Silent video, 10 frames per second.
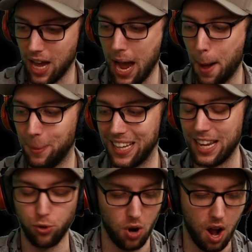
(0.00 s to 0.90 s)
time to
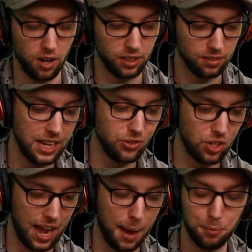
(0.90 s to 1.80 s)
get drunk. It's
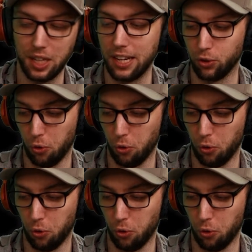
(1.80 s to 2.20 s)
time to get